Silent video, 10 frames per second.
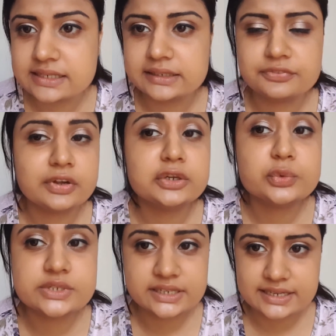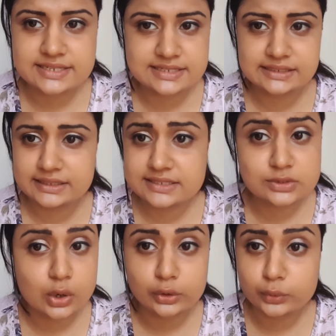and if I use a concealer it's
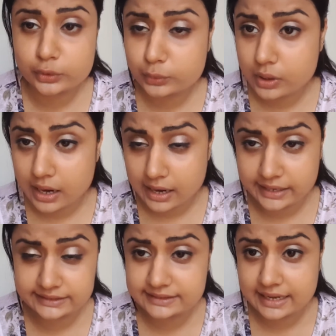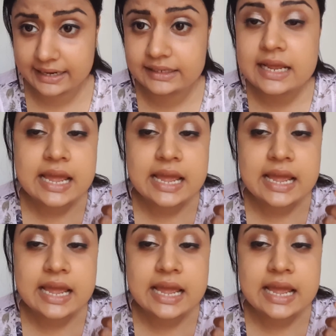not going to hide that,